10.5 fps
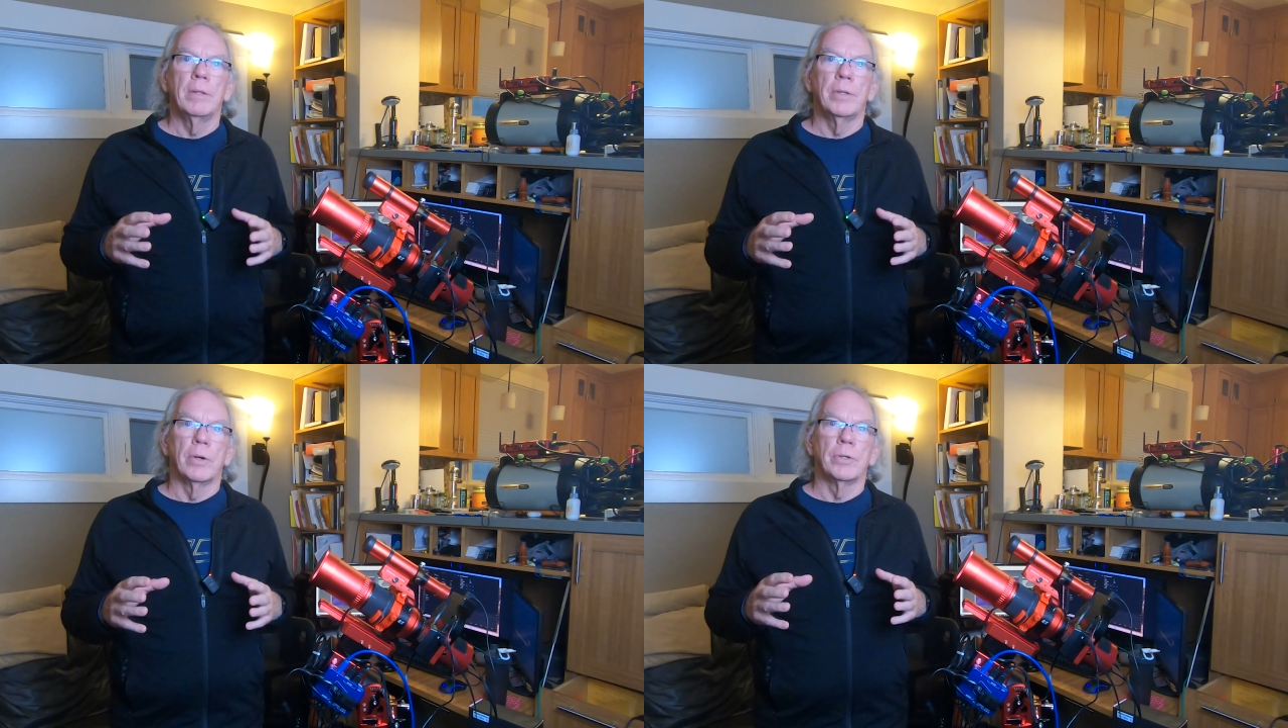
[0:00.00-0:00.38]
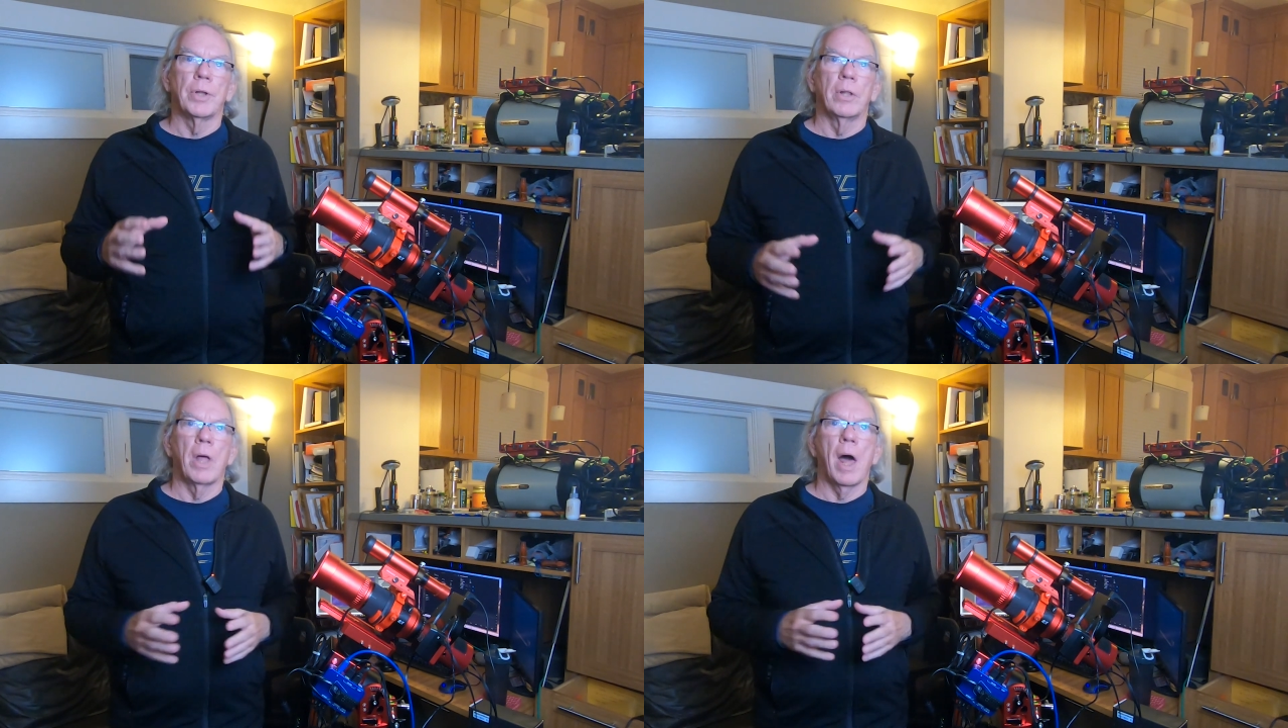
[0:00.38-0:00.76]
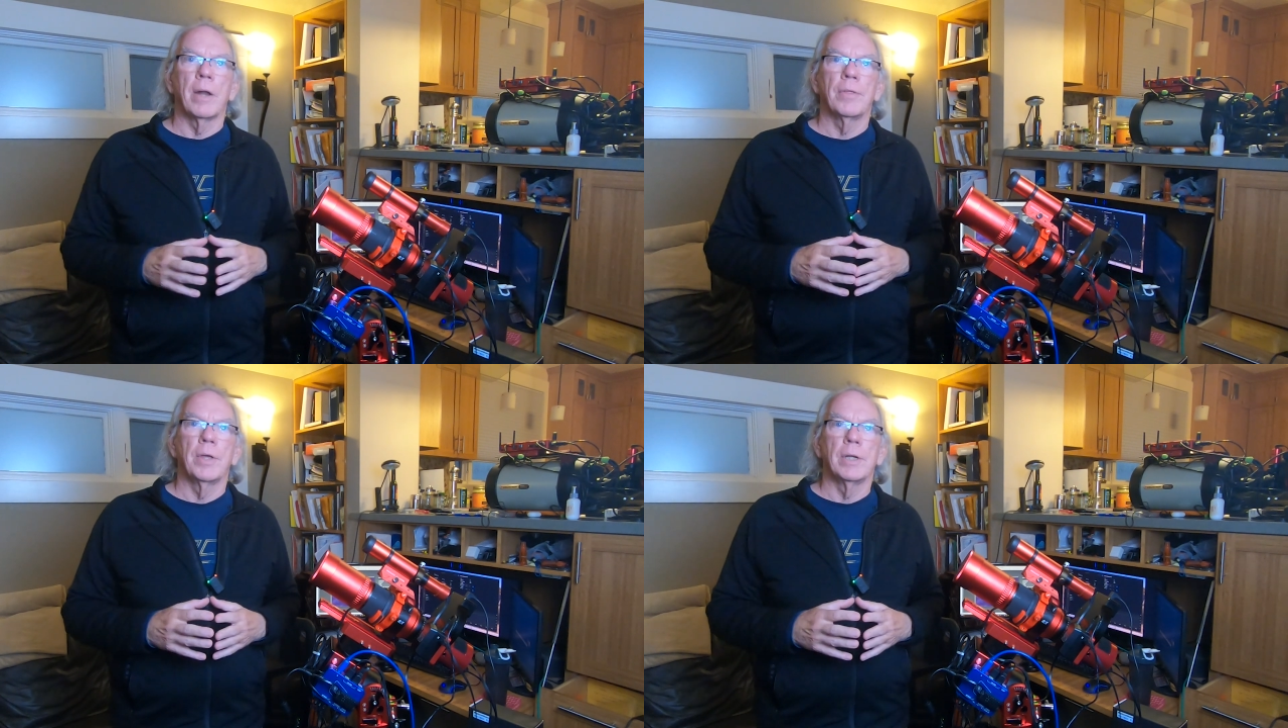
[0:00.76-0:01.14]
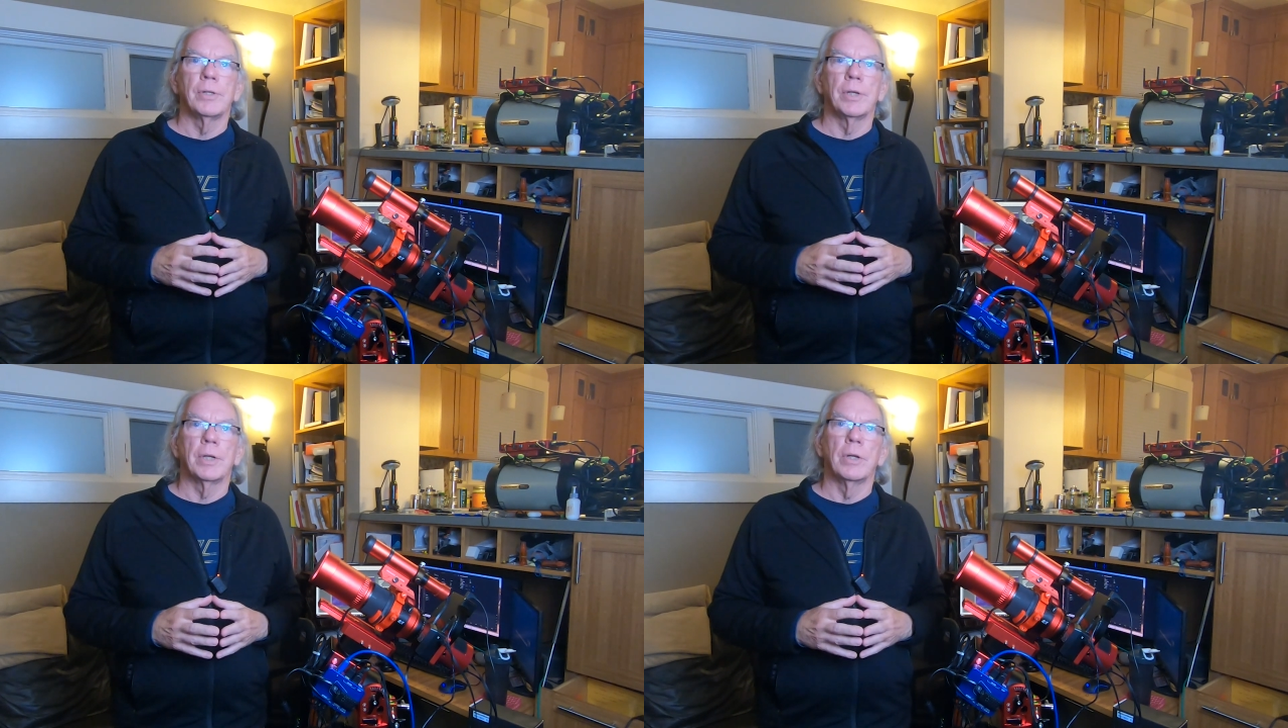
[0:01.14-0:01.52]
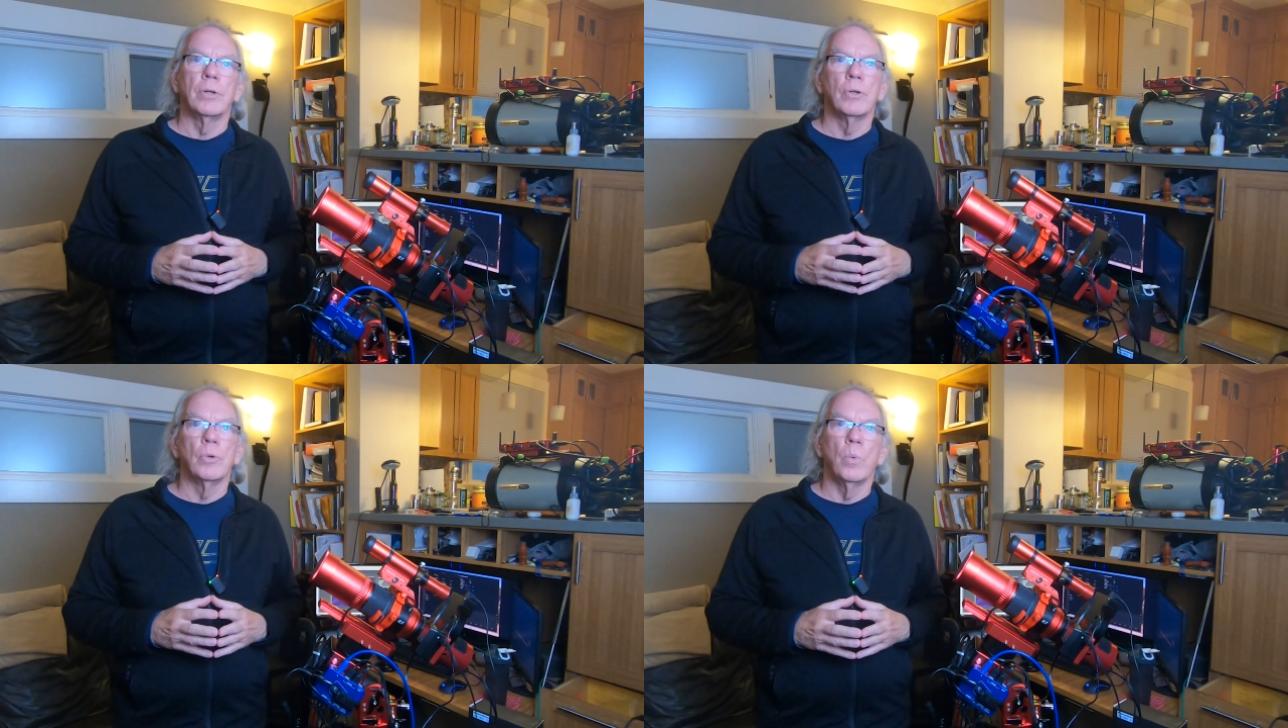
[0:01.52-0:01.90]
There's a lot of things it
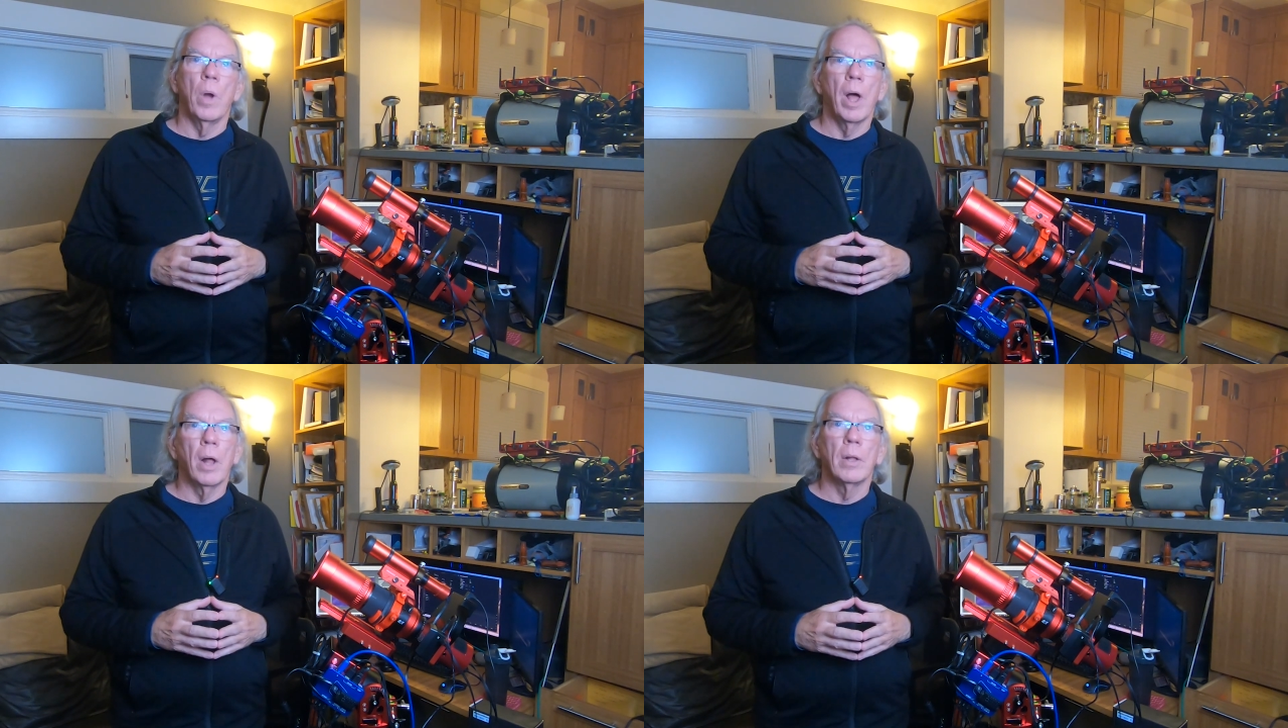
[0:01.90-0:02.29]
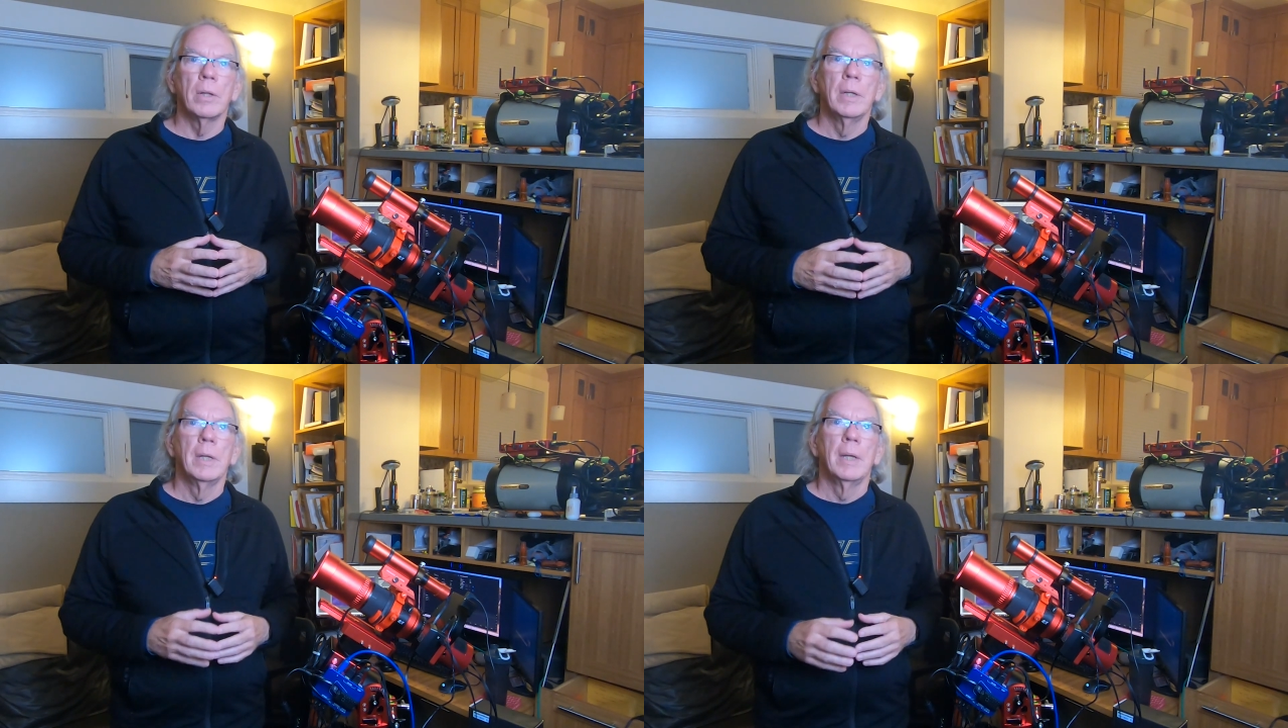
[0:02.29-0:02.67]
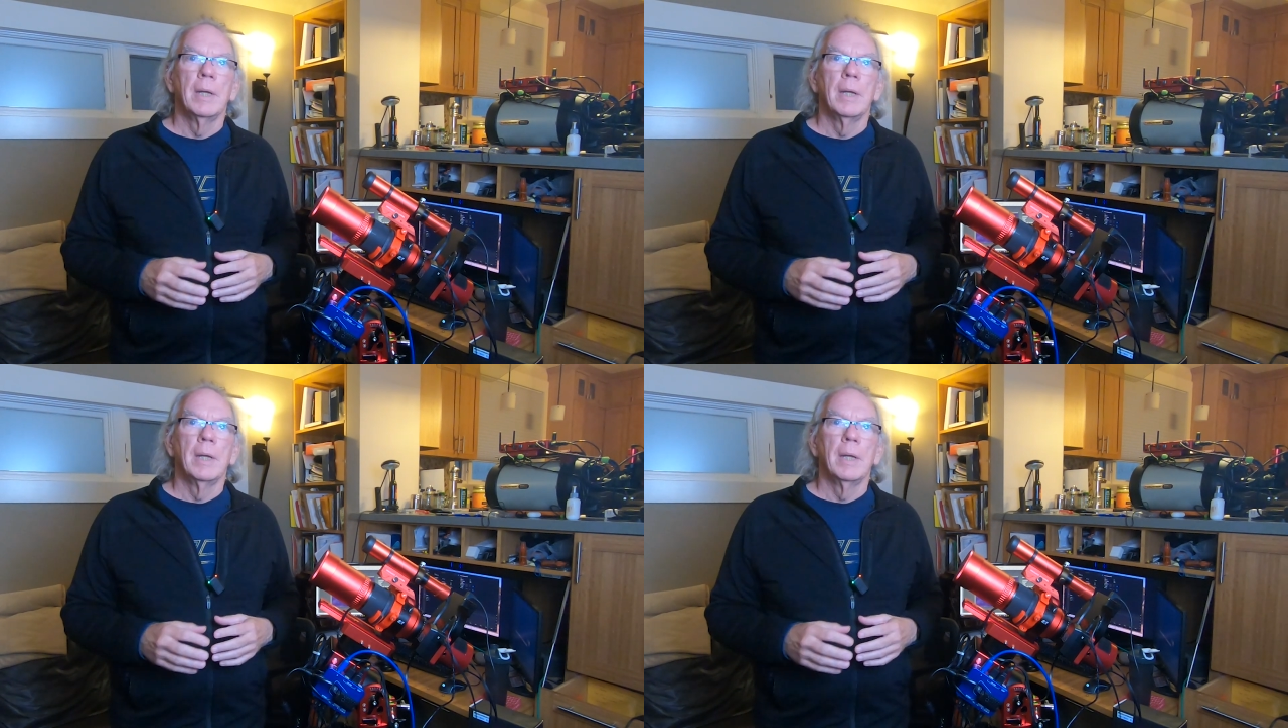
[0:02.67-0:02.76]
can do well.